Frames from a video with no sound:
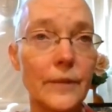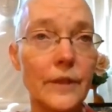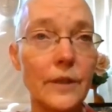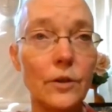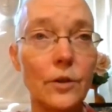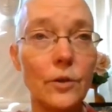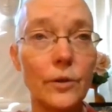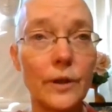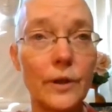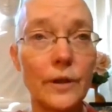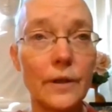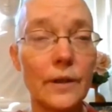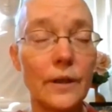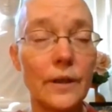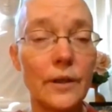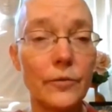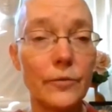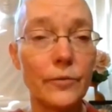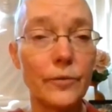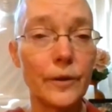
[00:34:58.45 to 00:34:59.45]
you know,
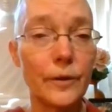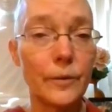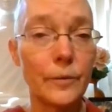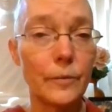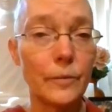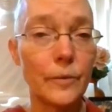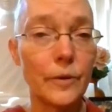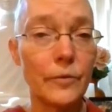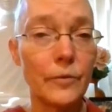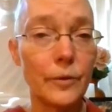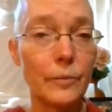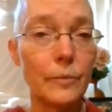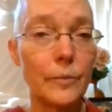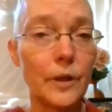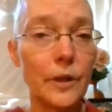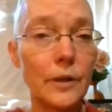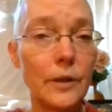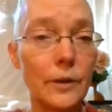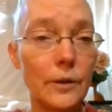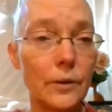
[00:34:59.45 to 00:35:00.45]
if a
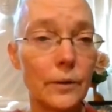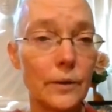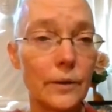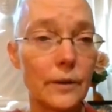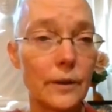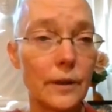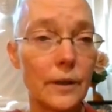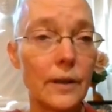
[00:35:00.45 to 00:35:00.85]
monk or a